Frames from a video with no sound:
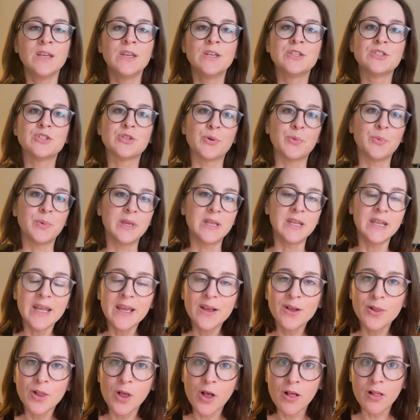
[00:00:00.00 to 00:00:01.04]
So we
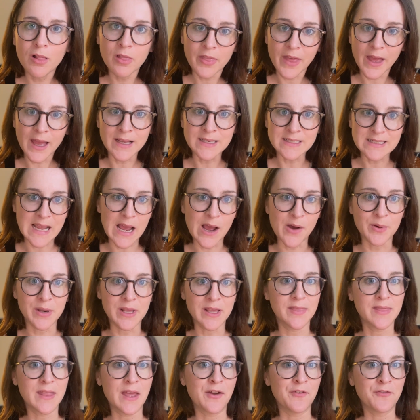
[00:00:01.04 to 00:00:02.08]
nail all that down
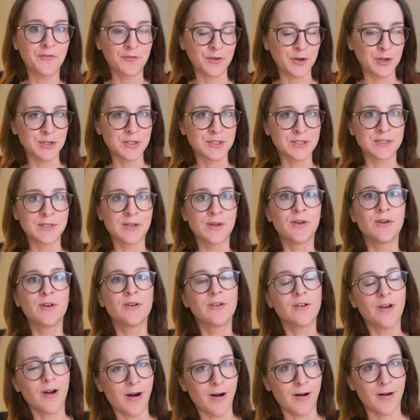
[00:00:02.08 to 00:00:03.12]
in that first
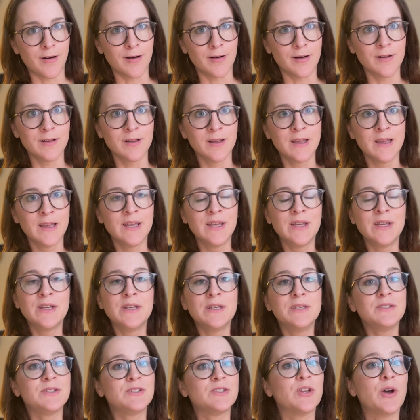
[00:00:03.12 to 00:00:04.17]
call.
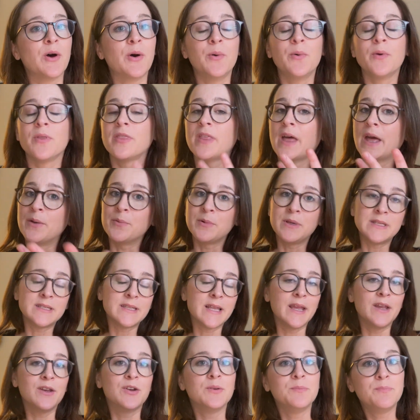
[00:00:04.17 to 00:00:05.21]
So then we
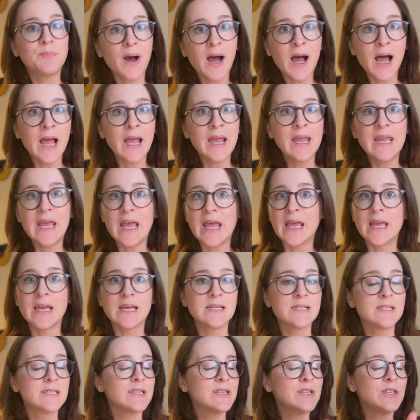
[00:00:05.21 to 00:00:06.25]
say goodbye
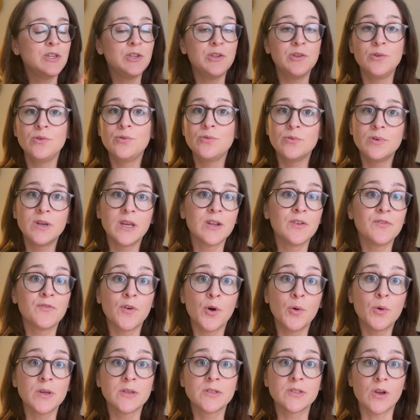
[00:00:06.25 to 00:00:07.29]
and you can
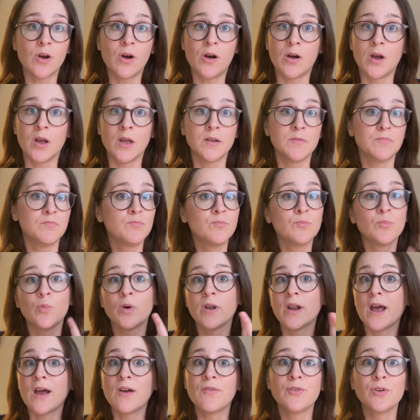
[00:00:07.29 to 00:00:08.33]
focus on
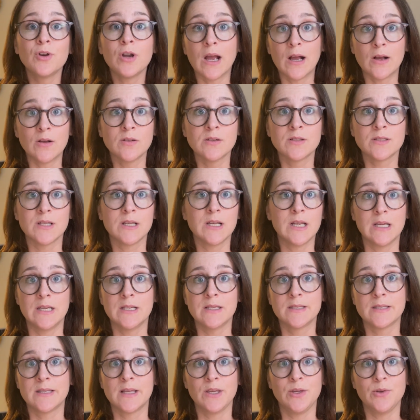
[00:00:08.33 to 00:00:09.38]
whatever else it
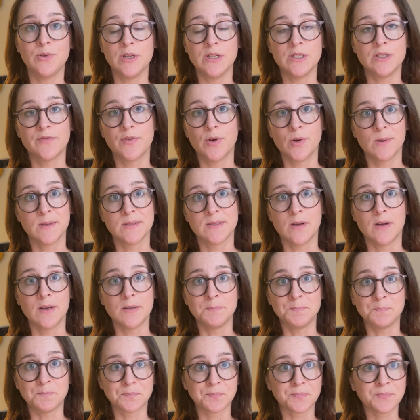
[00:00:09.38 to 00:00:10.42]
is that you need to focus
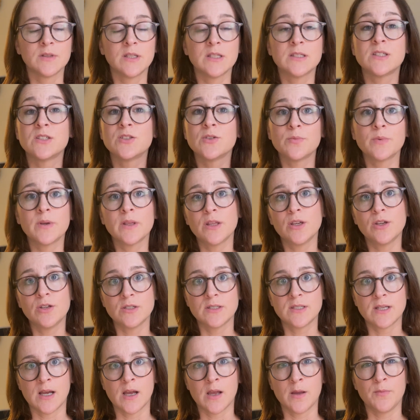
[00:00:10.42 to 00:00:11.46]
on. This is a really good
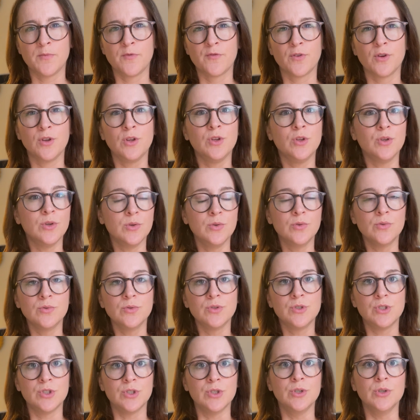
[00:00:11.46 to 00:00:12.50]
time for you
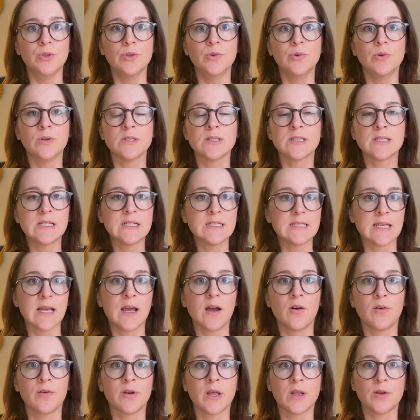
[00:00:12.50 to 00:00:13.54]
to sit
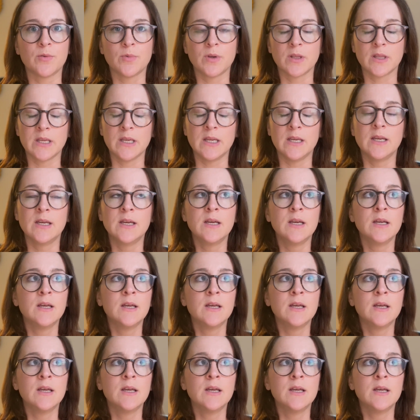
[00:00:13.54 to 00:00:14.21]
down and really